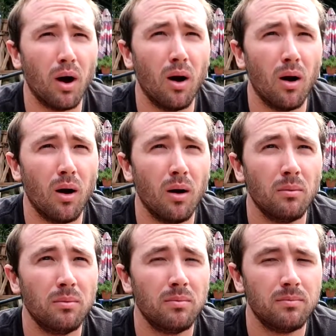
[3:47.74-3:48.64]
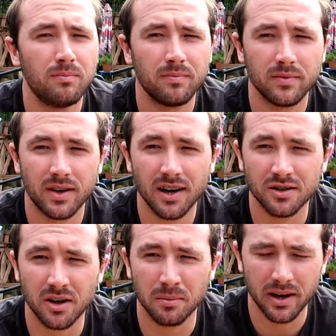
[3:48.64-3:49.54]
bum.
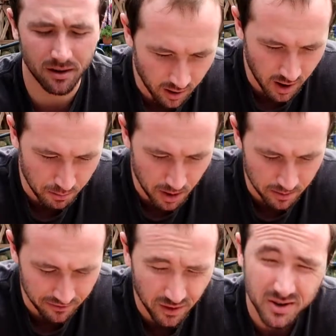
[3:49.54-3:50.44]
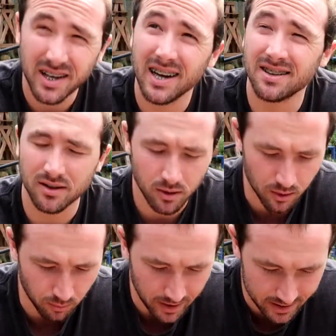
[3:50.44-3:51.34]
Dodger's coming out. All right, Mom, the first dance is
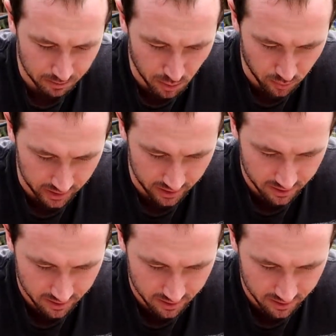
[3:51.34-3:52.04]
called Ride the Pony.